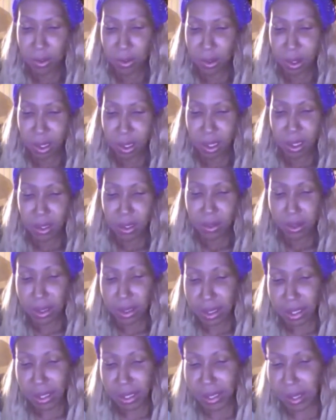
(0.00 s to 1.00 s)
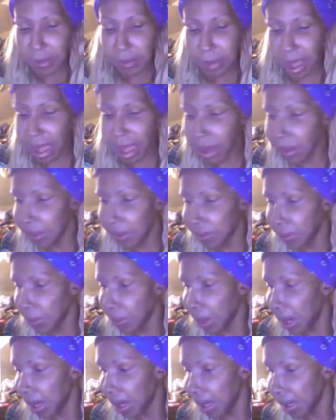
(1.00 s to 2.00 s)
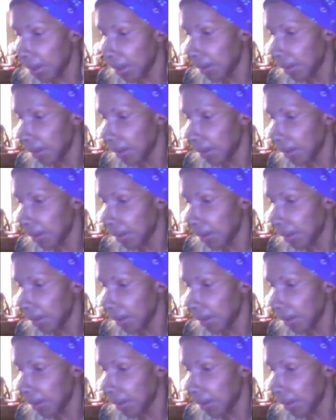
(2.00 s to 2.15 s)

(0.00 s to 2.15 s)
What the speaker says: okay, it looks like I'm out of one.